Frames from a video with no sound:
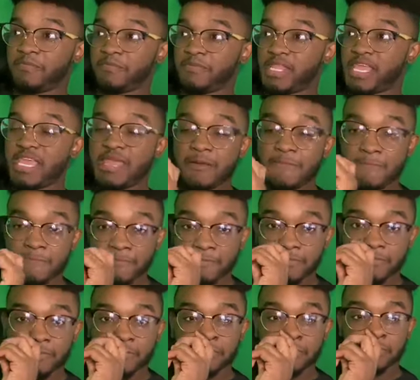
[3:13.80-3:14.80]
him
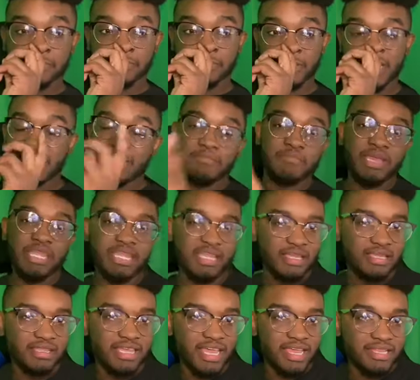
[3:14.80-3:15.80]

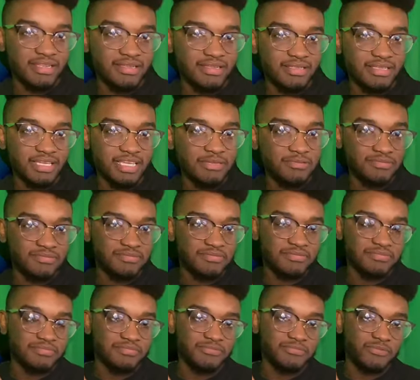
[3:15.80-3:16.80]
admitting that he
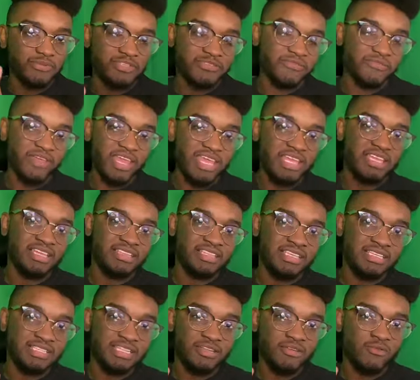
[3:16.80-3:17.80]
was faking
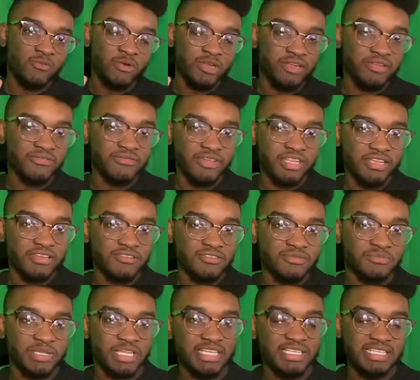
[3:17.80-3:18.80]
these little weird
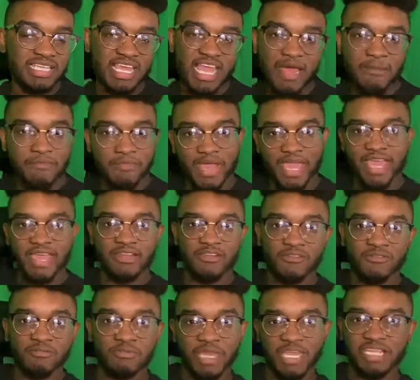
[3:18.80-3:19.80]
videos because he got banned
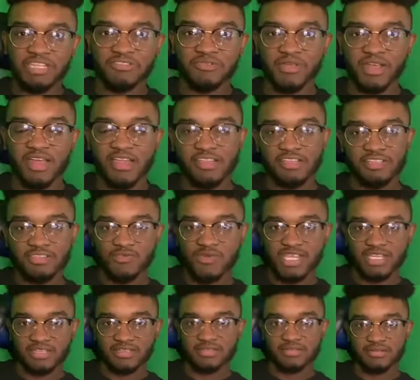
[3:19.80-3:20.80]
on Patreon and
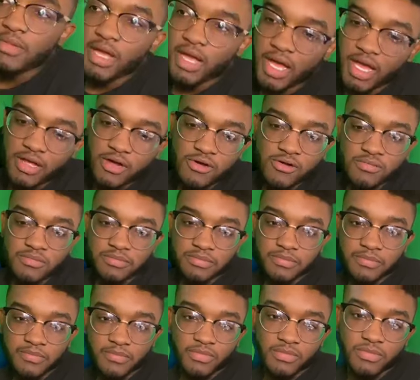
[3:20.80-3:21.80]
Twitch. I hope
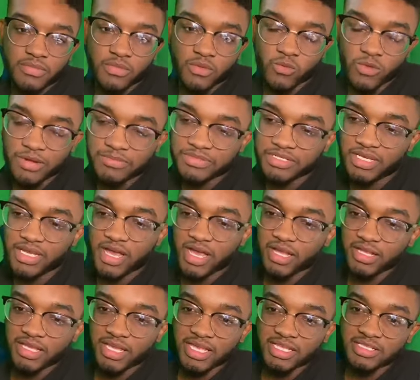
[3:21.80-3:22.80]

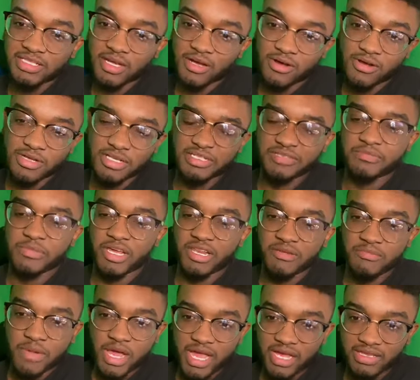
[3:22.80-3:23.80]
Repzion gets all his money
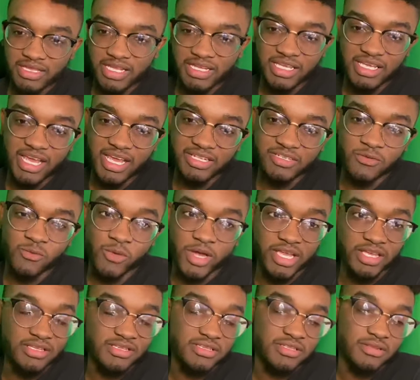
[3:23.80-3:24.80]
back that he had to
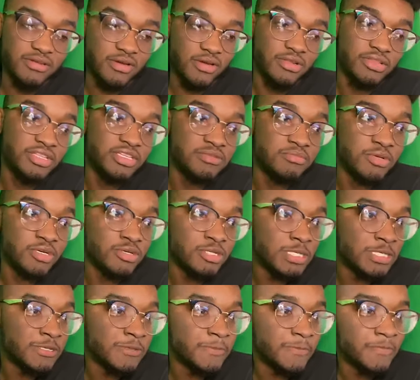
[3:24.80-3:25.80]
waste on this
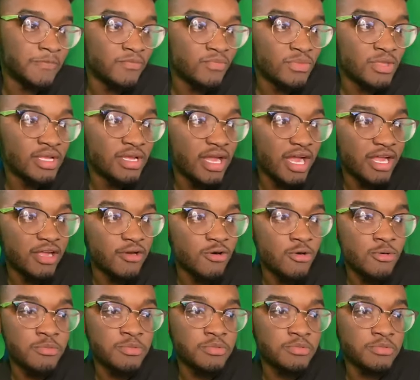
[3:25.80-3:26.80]
bullshit. I
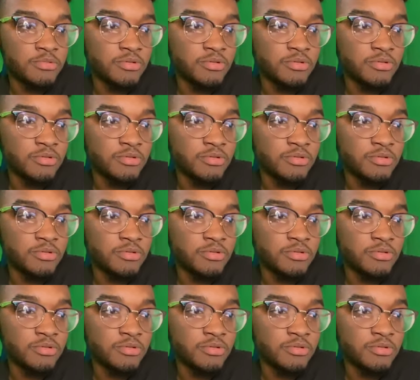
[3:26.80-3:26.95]
hope